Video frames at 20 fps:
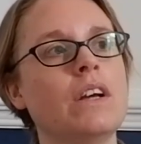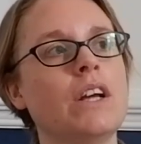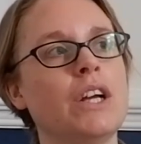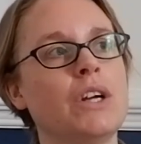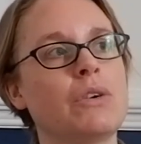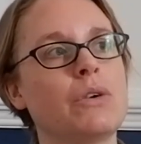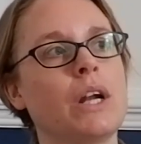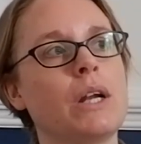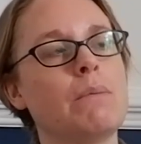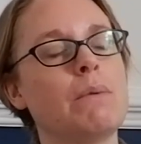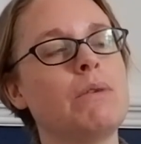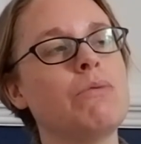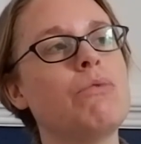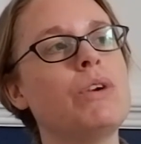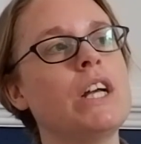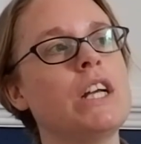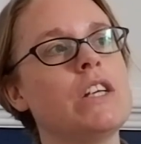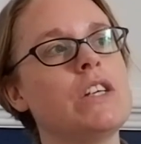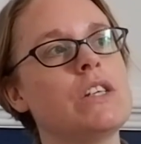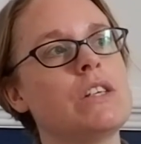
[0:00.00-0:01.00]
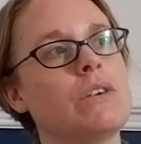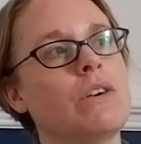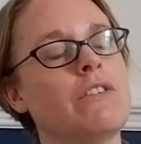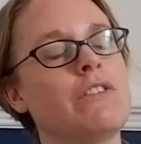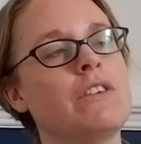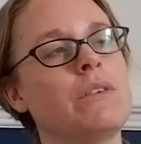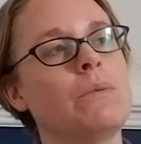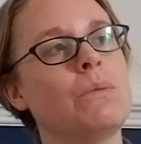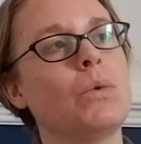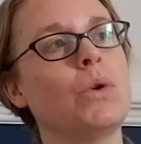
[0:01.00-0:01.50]
incredibly rich,
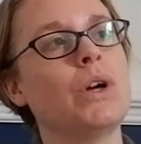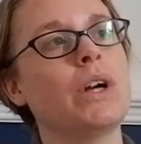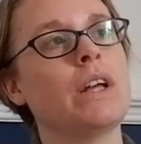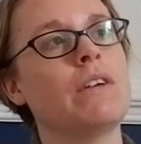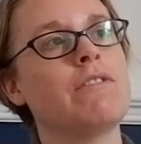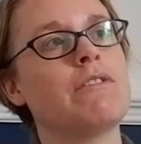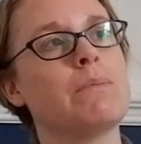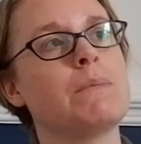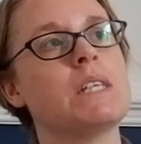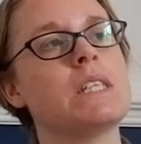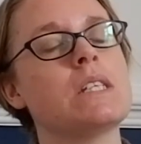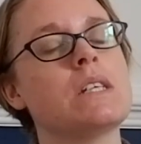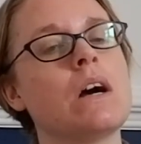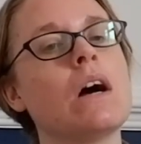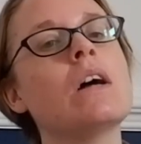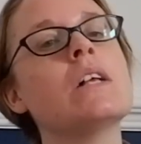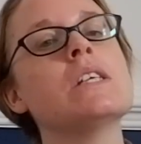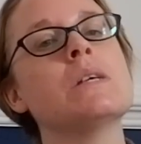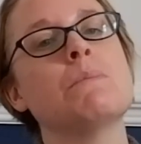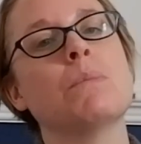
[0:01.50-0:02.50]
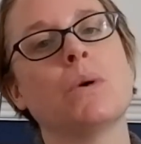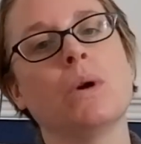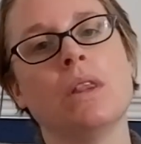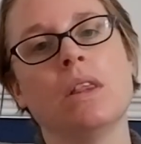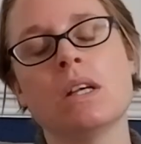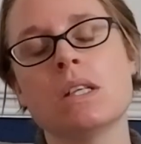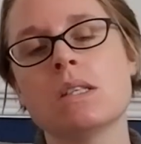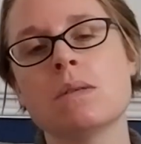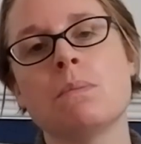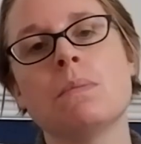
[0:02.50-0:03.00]
often working from a starting
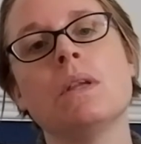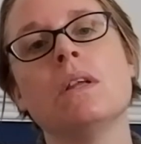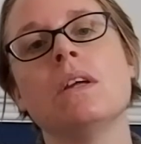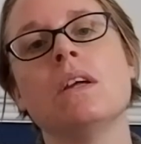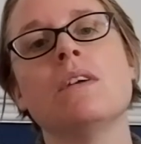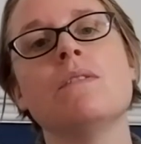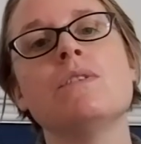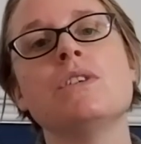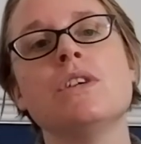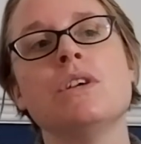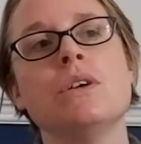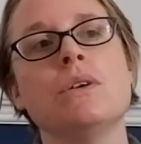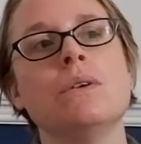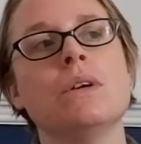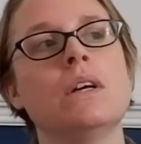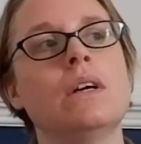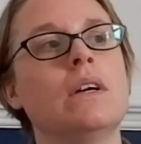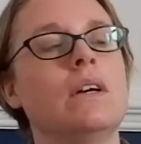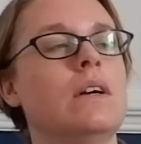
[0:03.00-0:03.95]
point that somebody gives you,